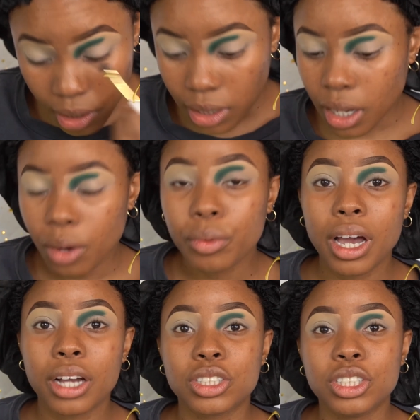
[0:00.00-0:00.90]
Yeah, and we're
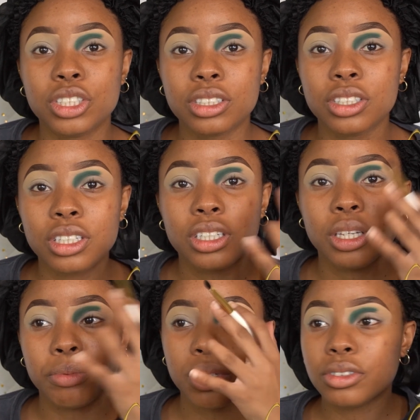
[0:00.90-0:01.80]
actually just gonna
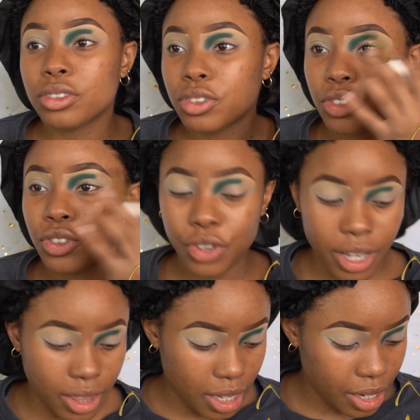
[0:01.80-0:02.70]
keep it
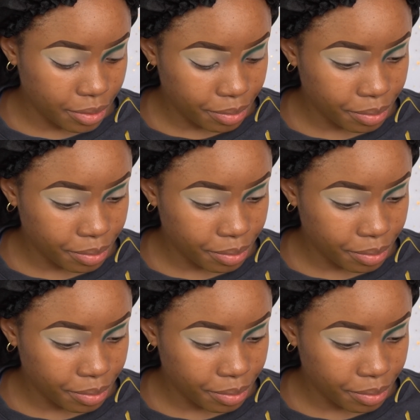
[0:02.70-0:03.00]
right there.